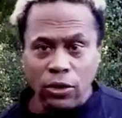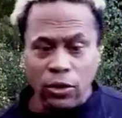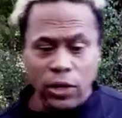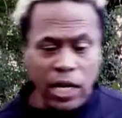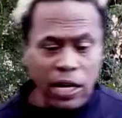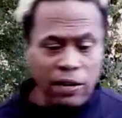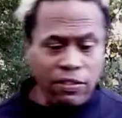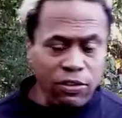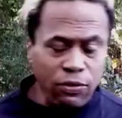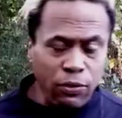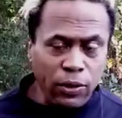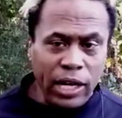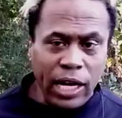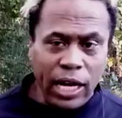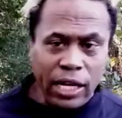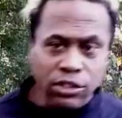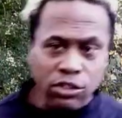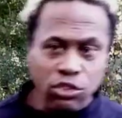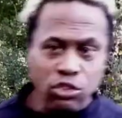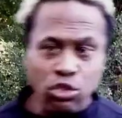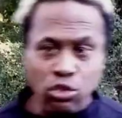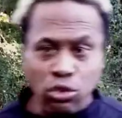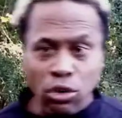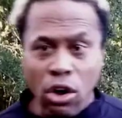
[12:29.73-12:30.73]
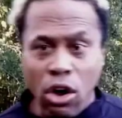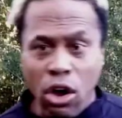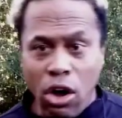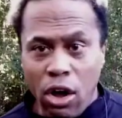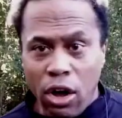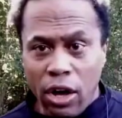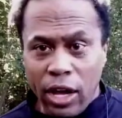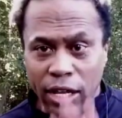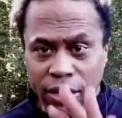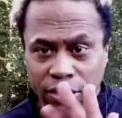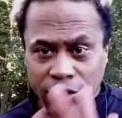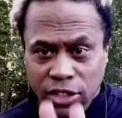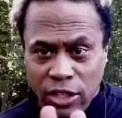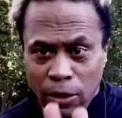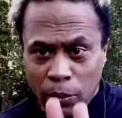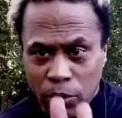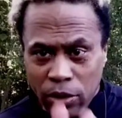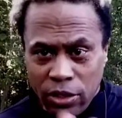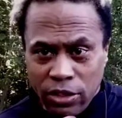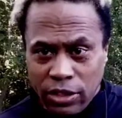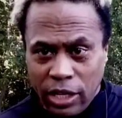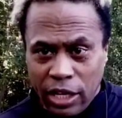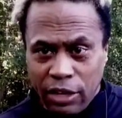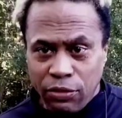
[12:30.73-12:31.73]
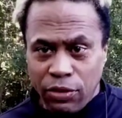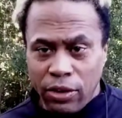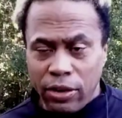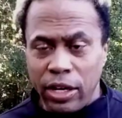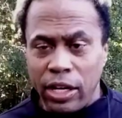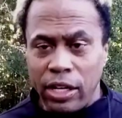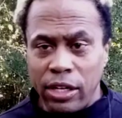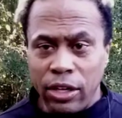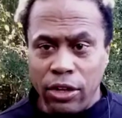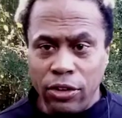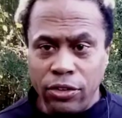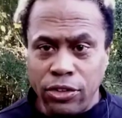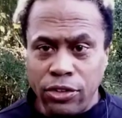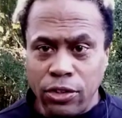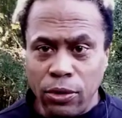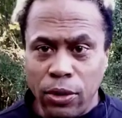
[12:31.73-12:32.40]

So even if we had to draw and someone is like very close